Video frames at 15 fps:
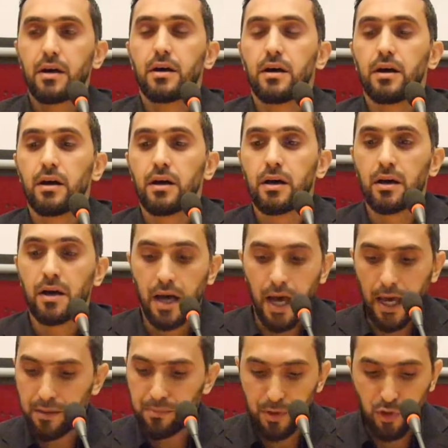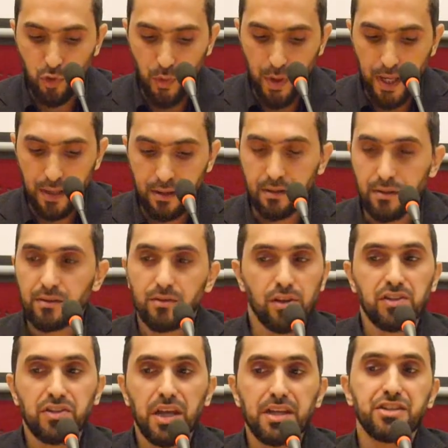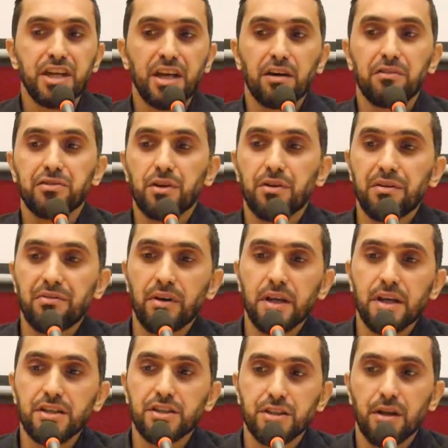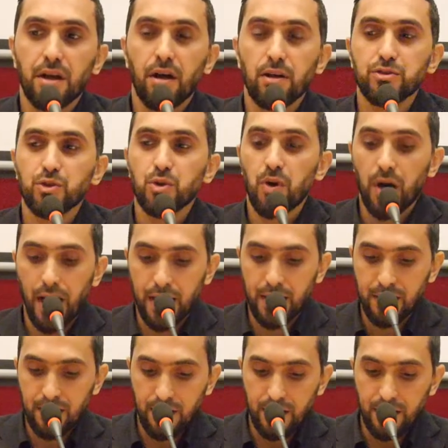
and between the teaching of the revelation also and